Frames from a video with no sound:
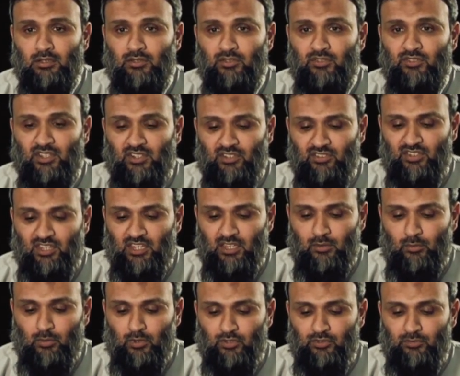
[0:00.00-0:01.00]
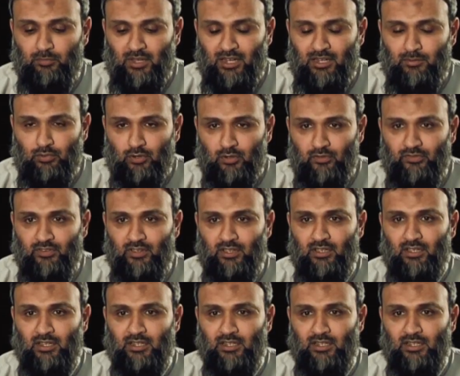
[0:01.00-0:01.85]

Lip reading: Since he was made prophet